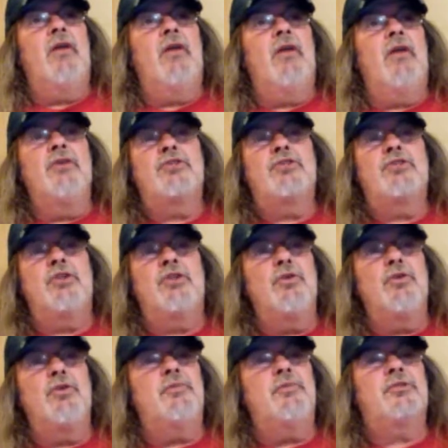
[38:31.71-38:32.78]
soups,
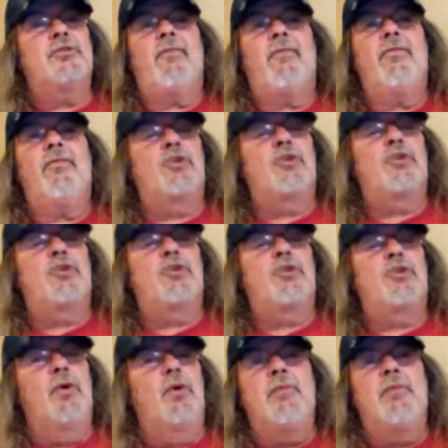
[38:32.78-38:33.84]
the sirloin
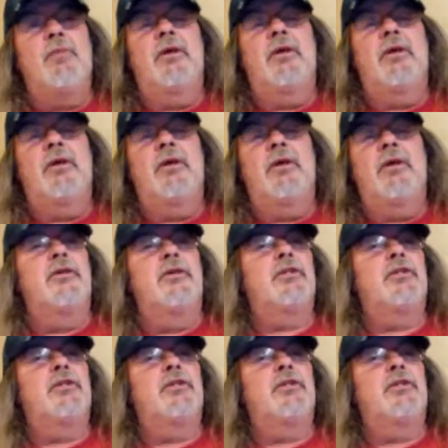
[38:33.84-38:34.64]
burgers and